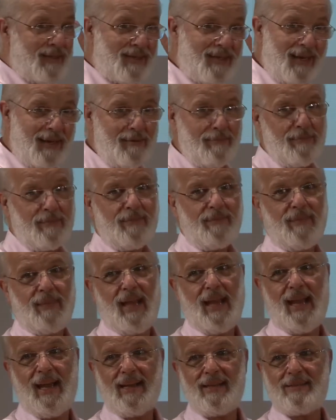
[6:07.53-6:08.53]
some
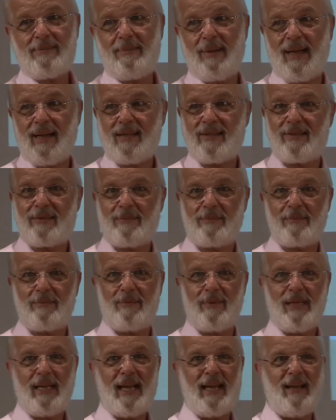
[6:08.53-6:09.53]
aspects,
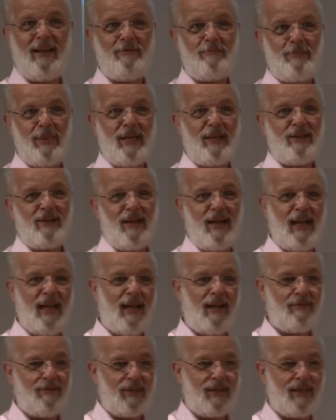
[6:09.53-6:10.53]
we have better
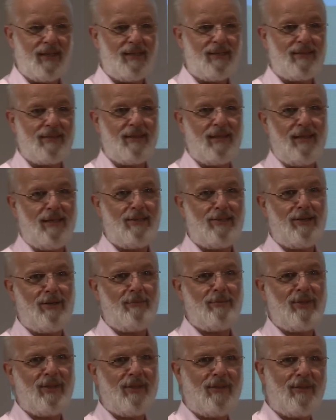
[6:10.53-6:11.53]
evidence in
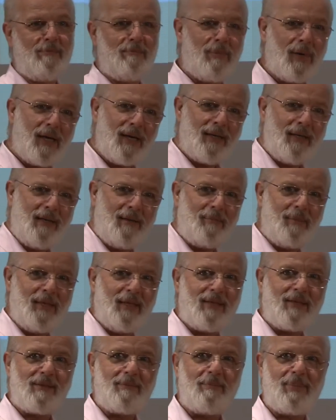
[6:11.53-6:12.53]
terms of the
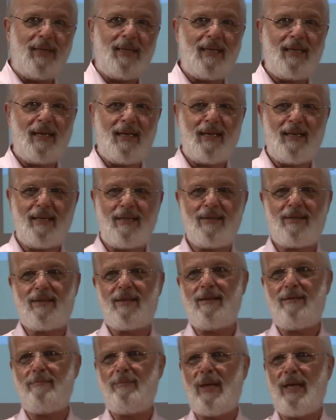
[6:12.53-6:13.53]
monuments because
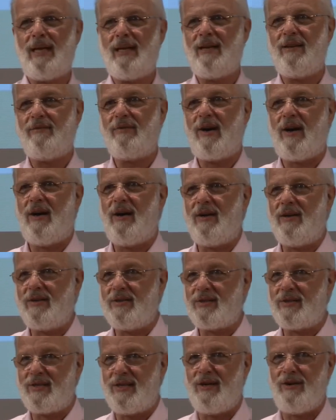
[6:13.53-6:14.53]
they're made of hard
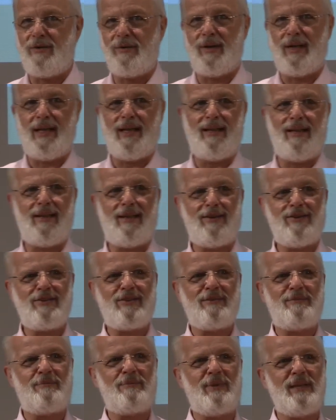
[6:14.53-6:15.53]
stone. And there's
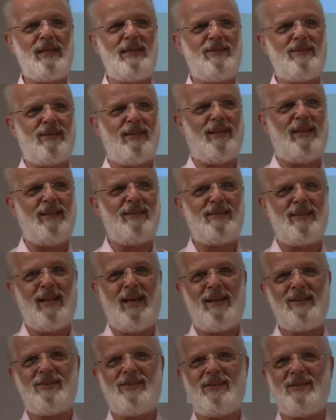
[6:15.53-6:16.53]
a reason. It's
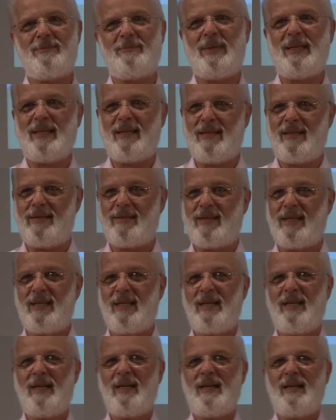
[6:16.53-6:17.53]
not just because
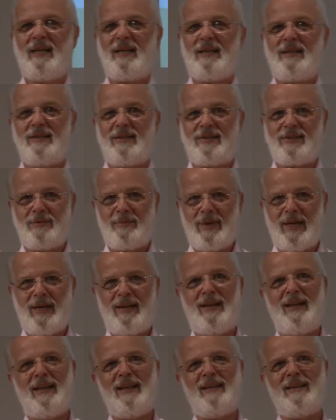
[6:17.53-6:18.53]
the
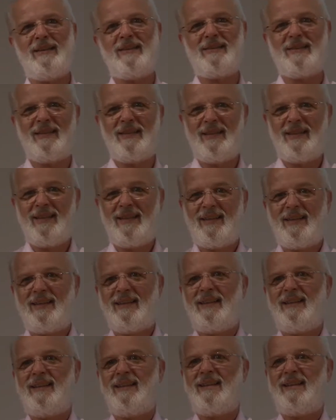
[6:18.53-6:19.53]
Sumerians
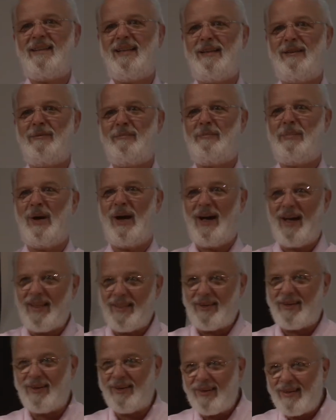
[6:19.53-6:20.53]
didn't
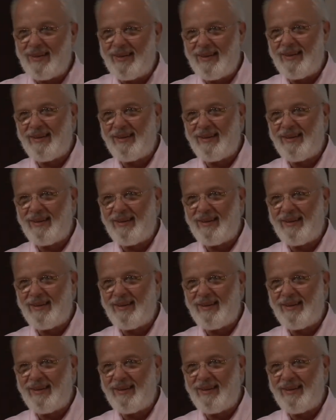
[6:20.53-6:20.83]
bother